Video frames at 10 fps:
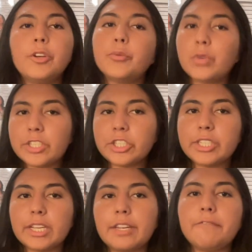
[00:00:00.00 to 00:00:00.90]
Once
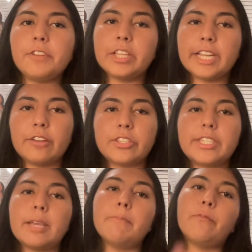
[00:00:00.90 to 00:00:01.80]
you're done filling out
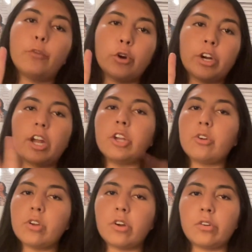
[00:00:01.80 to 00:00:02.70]
Step 4 on Go
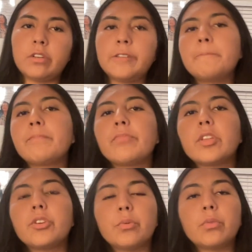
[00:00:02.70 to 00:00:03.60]
Gold,
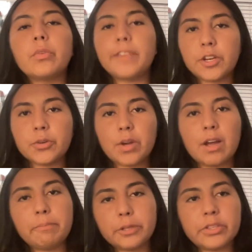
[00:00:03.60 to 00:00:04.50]
You will review,
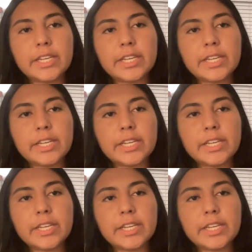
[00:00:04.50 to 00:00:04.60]
upload the